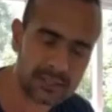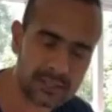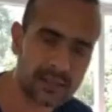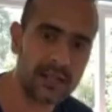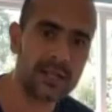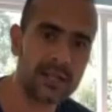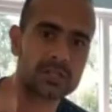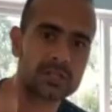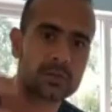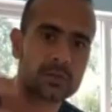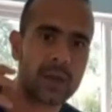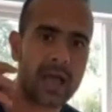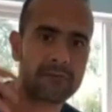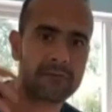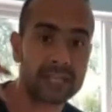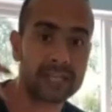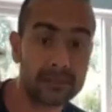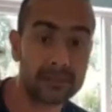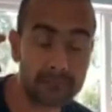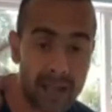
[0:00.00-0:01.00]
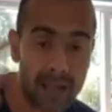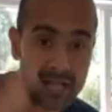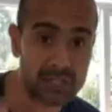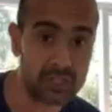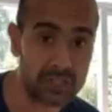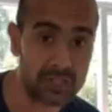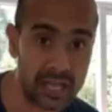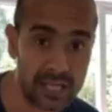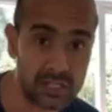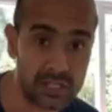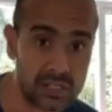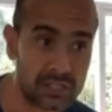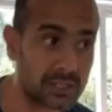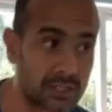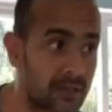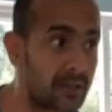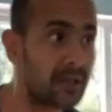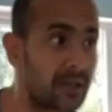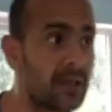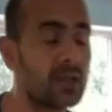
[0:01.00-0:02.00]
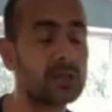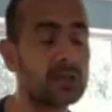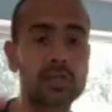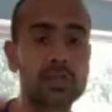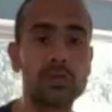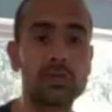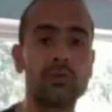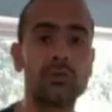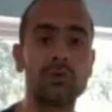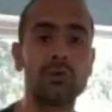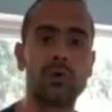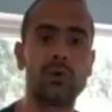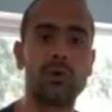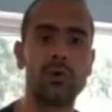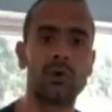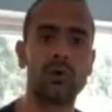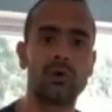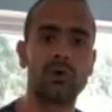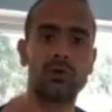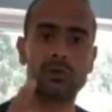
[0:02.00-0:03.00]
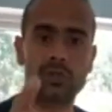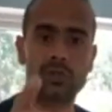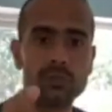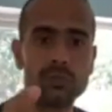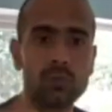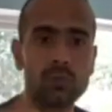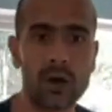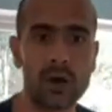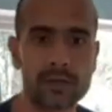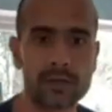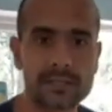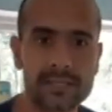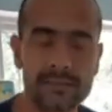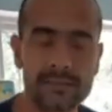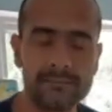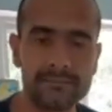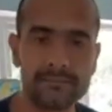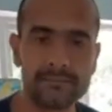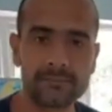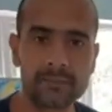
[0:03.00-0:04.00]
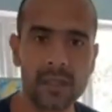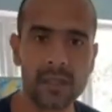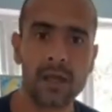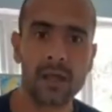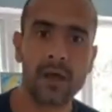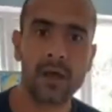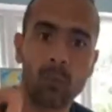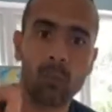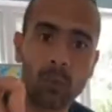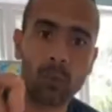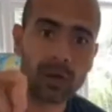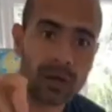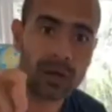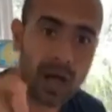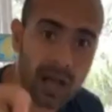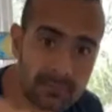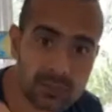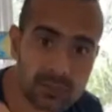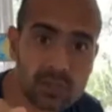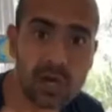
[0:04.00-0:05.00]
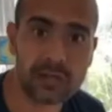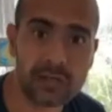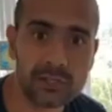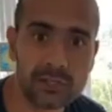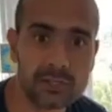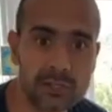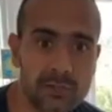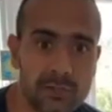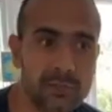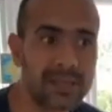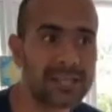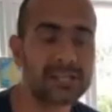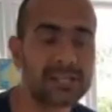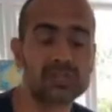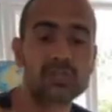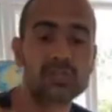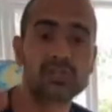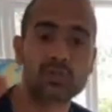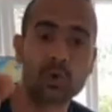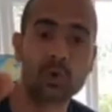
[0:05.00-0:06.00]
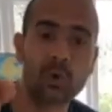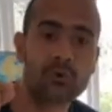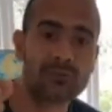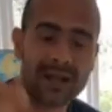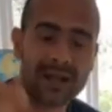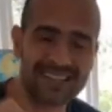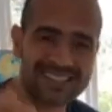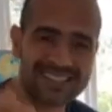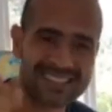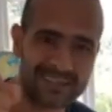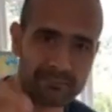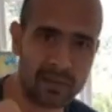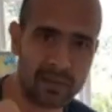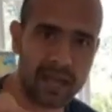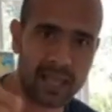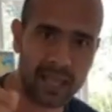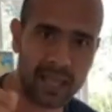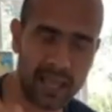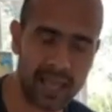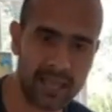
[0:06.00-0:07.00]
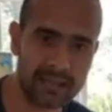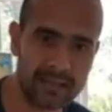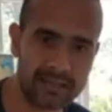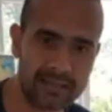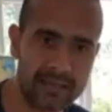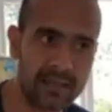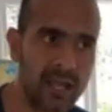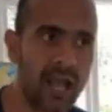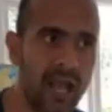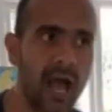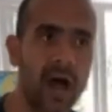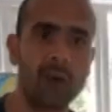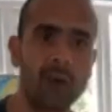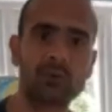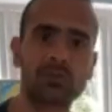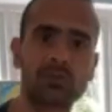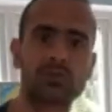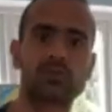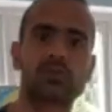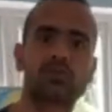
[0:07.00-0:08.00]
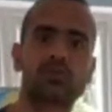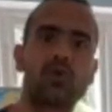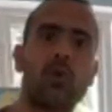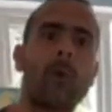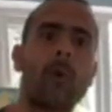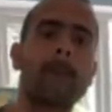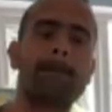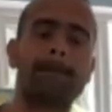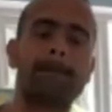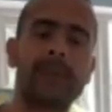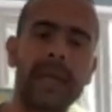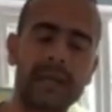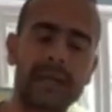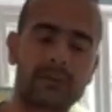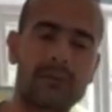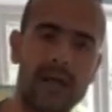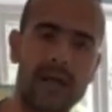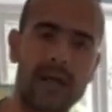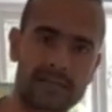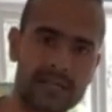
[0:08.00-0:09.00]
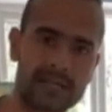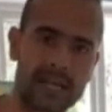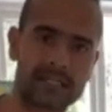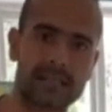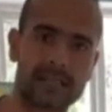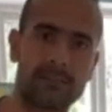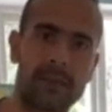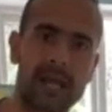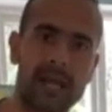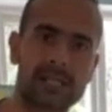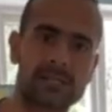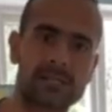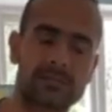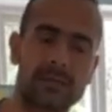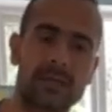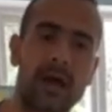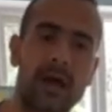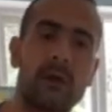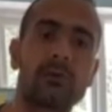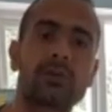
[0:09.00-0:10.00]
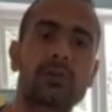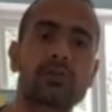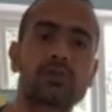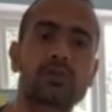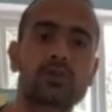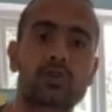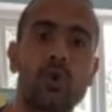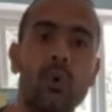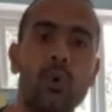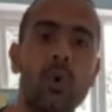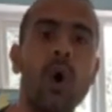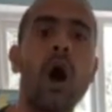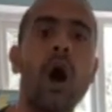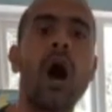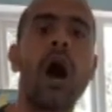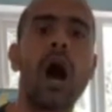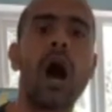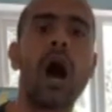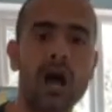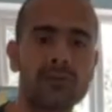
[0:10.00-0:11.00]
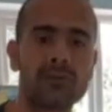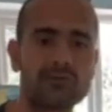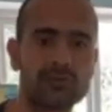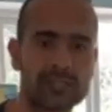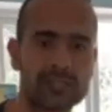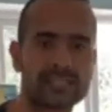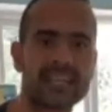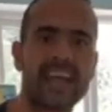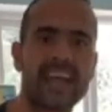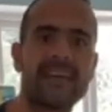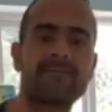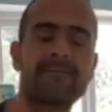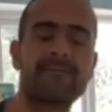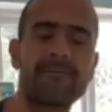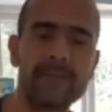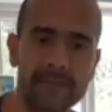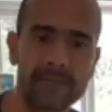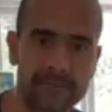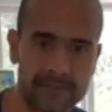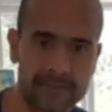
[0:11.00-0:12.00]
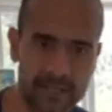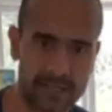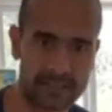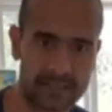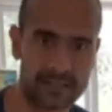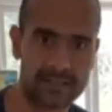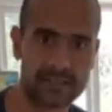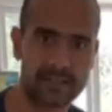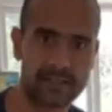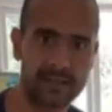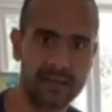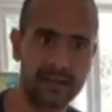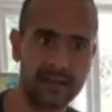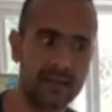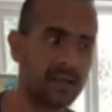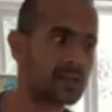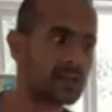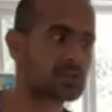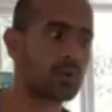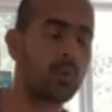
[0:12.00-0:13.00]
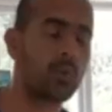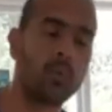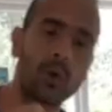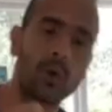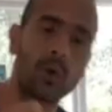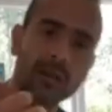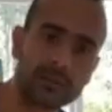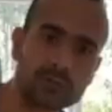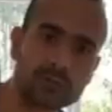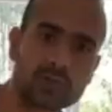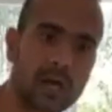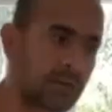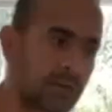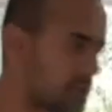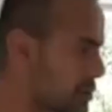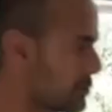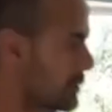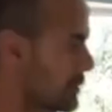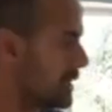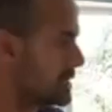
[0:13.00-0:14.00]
to have an imagination to do what? What I'm trying to do is score runs in my head. I want to score big runs as a batsman. I want to score hundreds and 50s. So what I'm trying to do is